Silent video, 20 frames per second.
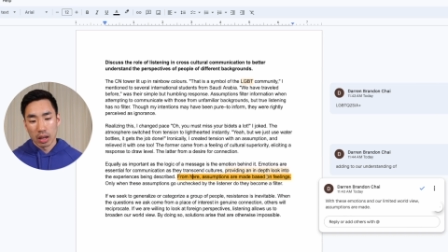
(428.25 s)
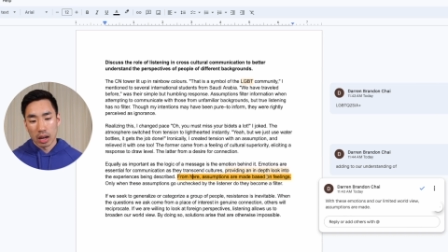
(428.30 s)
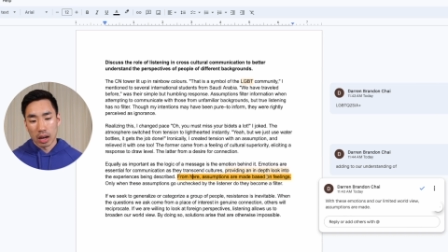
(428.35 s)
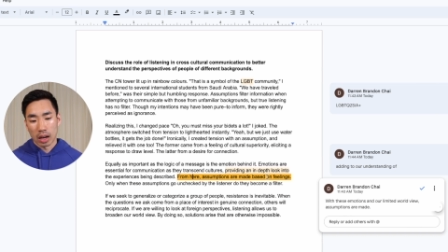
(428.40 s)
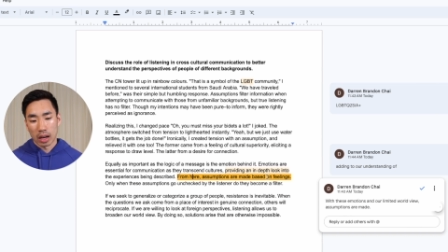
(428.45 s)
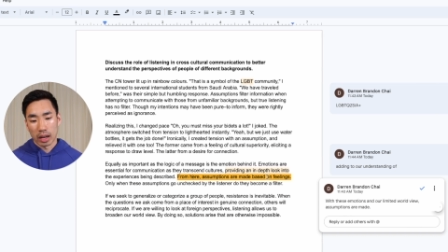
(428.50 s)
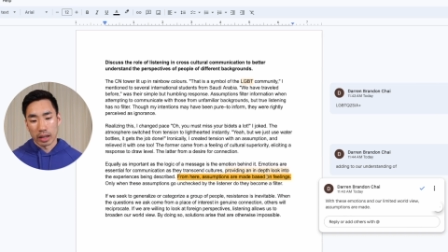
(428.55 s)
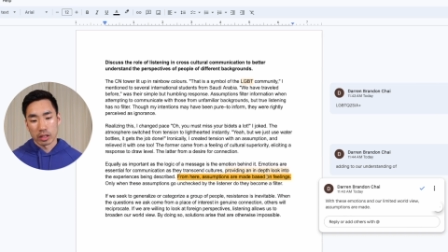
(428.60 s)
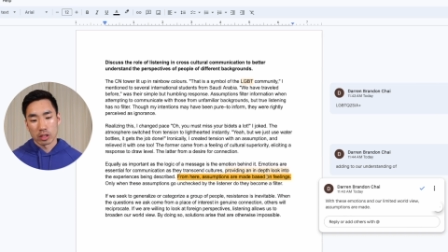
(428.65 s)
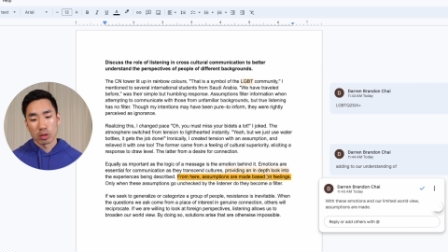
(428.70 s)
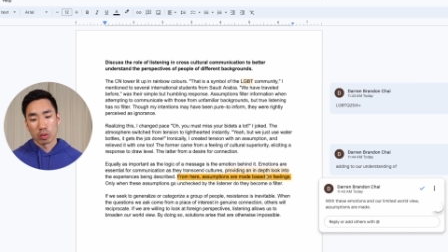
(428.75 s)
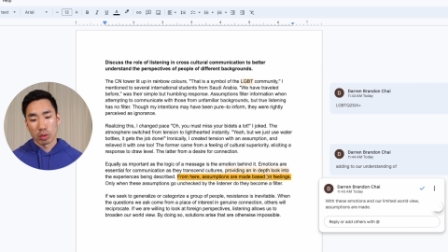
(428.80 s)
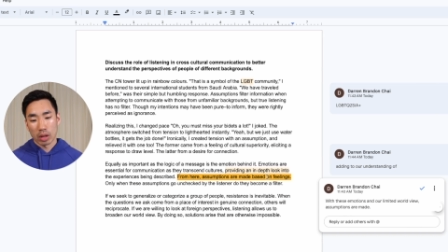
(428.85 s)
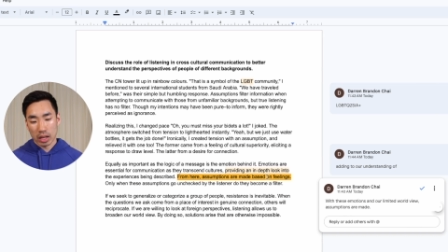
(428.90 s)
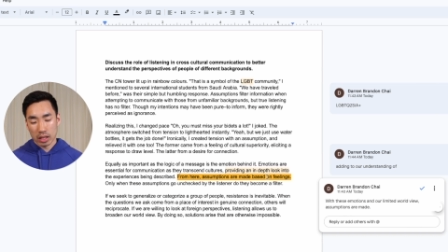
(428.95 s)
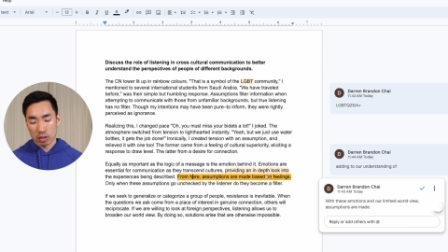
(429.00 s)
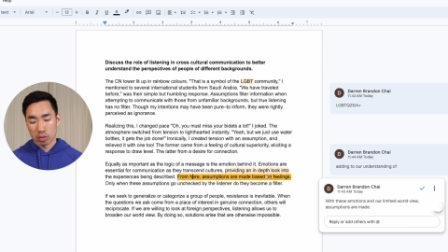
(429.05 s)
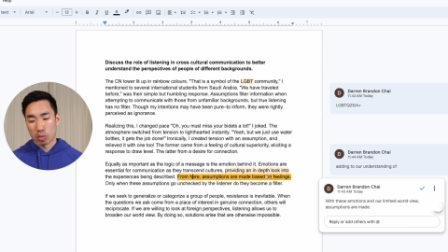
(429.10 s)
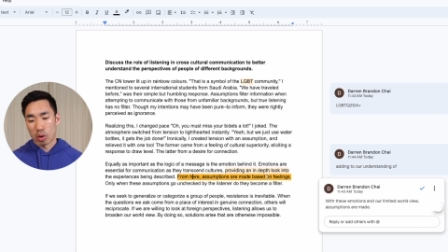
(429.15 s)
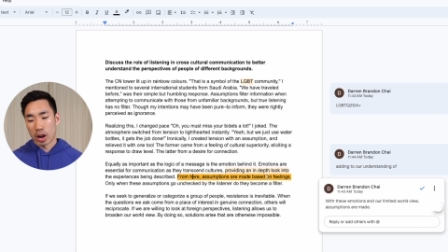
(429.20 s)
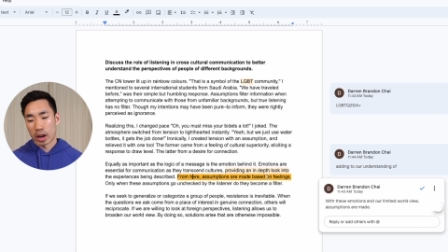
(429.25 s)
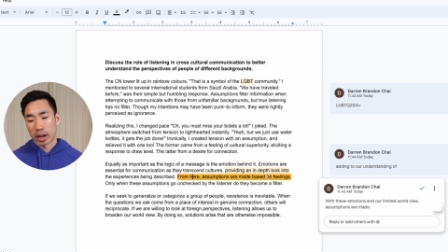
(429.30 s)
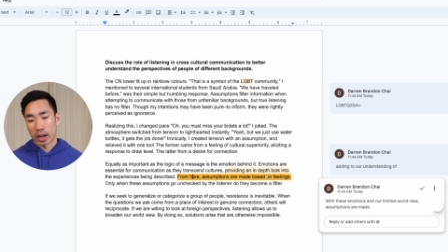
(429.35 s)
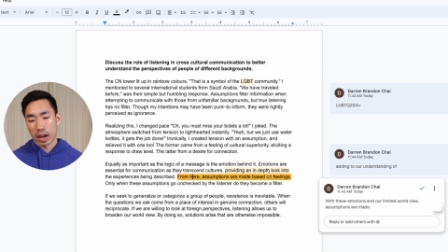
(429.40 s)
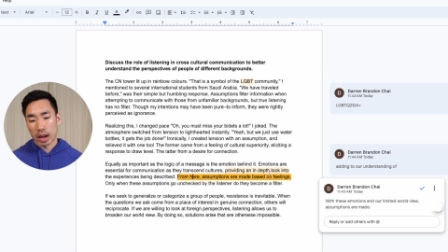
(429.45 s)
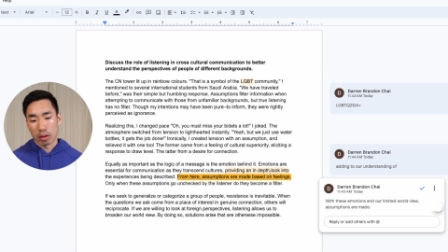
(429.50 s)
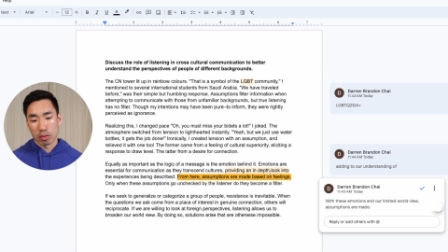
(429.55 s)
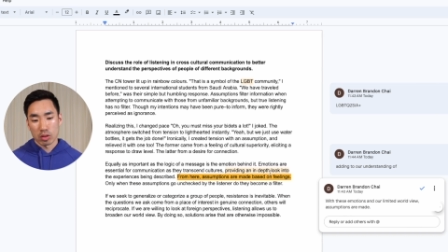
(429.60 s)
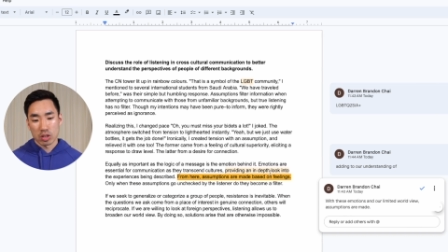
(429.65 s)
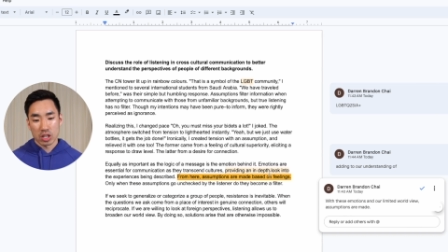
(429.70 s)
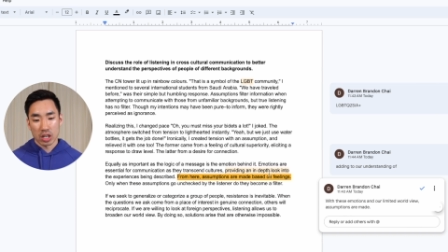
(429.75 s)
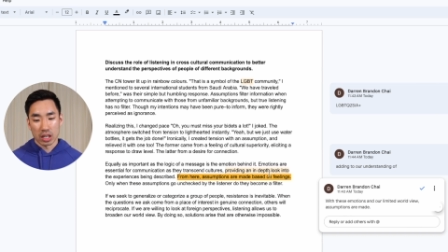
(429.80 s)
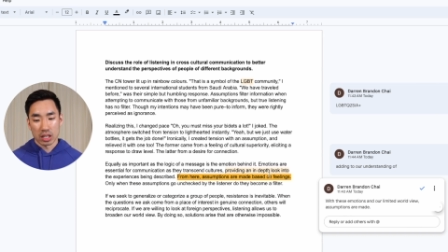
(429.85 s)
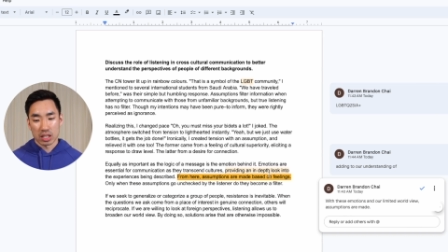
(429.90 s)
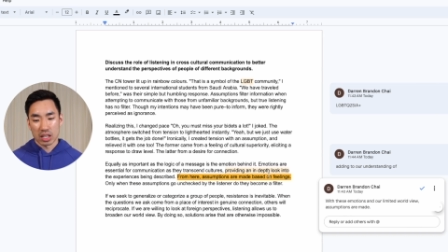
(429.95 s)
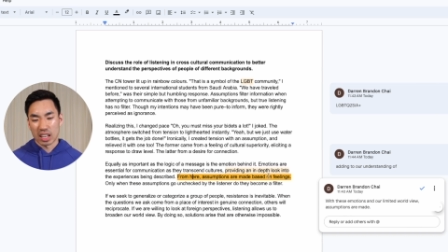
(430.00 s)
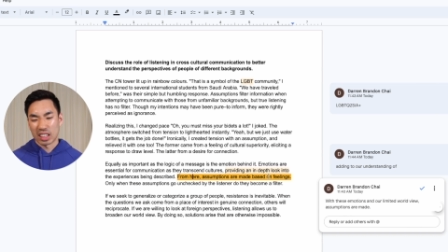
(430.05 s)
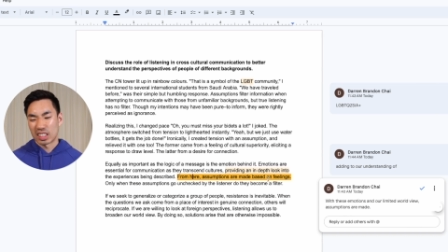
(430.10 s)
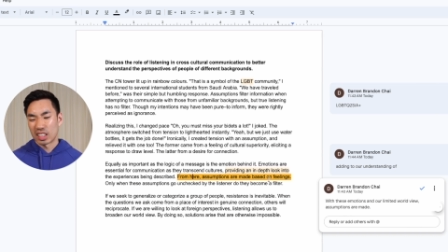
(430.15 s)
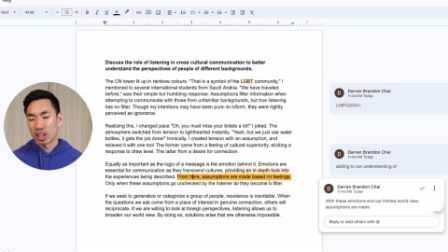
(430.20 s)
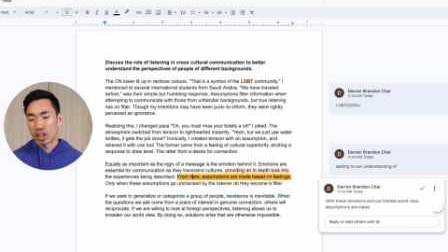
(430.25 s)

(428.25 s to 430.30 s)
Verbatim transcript: Uh, and so that's why I would change that.